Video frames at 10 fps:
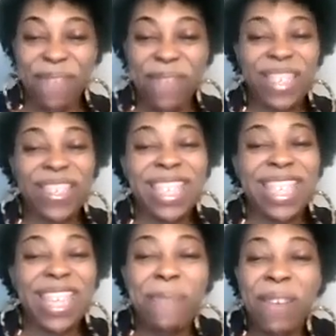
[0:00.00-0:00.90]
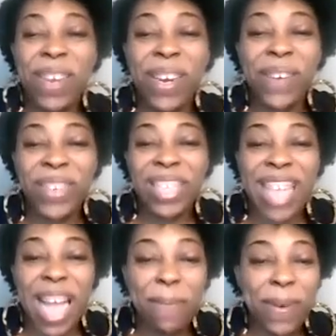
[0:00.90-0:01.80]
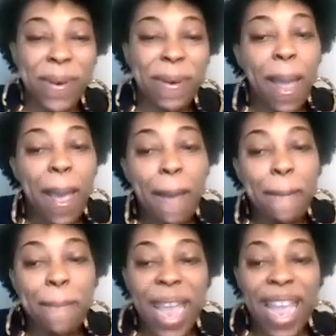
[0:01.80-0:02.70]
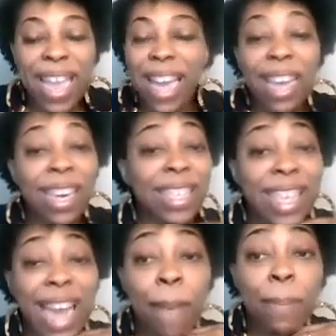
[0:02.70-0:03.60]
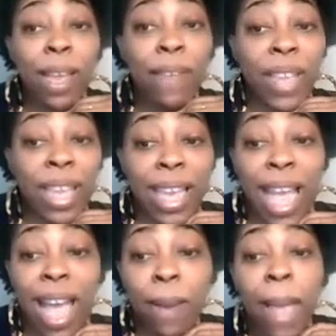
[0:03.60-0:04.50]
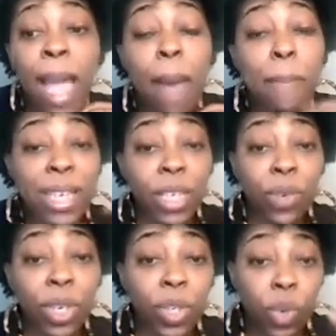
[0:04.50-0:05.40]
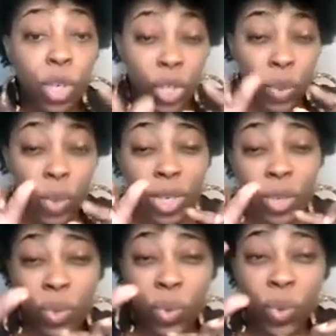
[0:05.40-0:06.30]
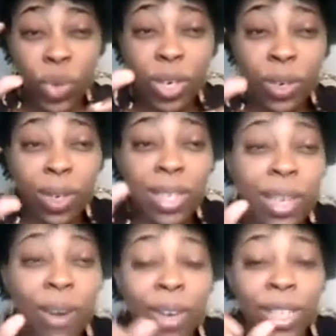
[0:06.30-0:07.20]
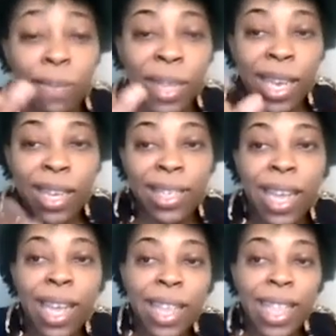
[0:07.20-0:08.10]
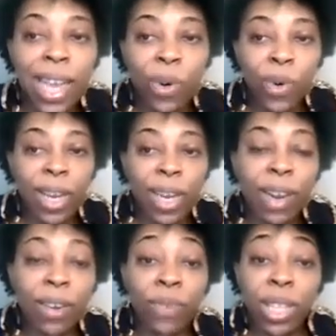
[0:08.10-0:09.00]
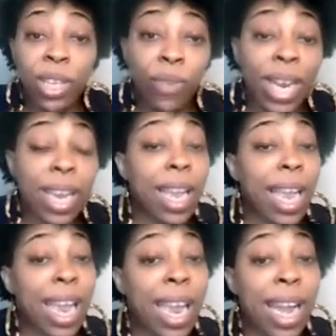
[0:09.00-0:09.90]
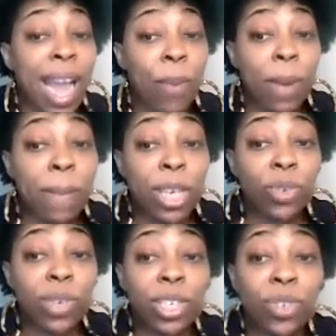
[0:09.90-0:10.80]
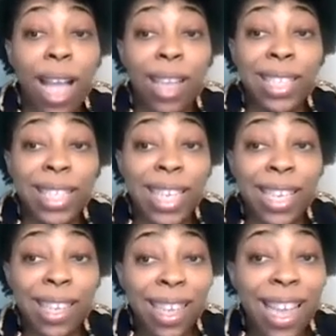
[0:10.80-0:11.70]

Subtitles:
Patricia said, my very first time on band. Listen, I'm loving it. I'm actually going to do a short tutorial because there are some things that are on here that are really great, and I want to make sure that you guys see it.